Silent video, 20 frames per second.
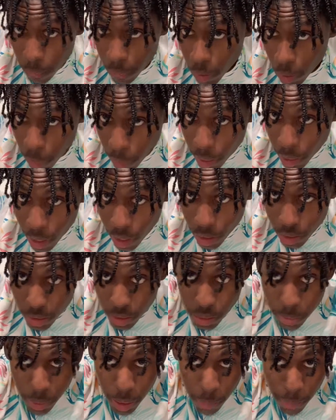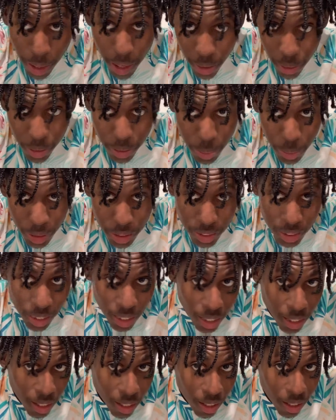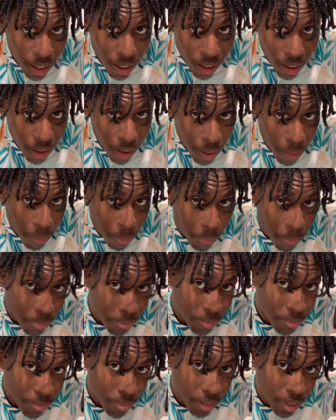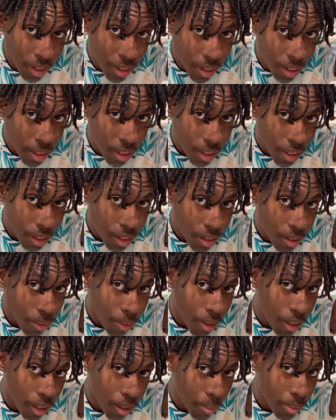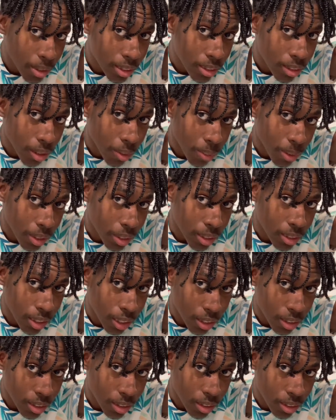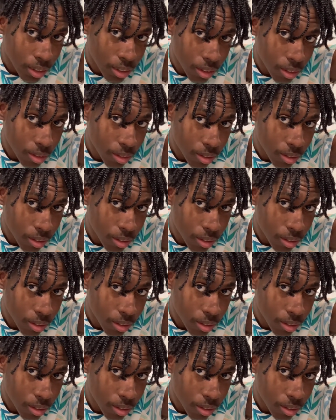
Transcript: No, but that'll just make matters worse. You know what? I'm gonna start with this section.